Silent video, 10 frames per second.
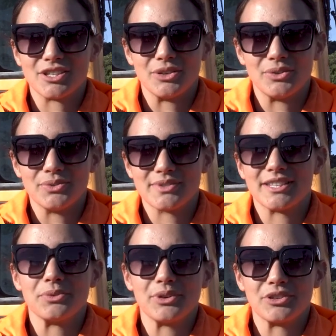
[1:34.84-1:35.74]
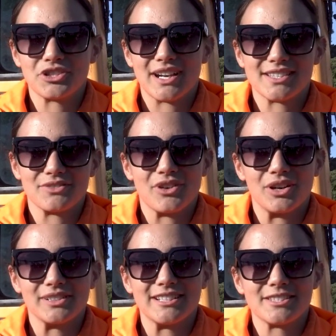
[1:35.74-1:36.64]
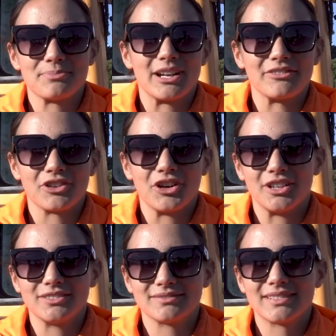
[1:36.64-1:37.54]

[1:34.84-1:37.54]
twos and the wheel tracks and rollers, but I've got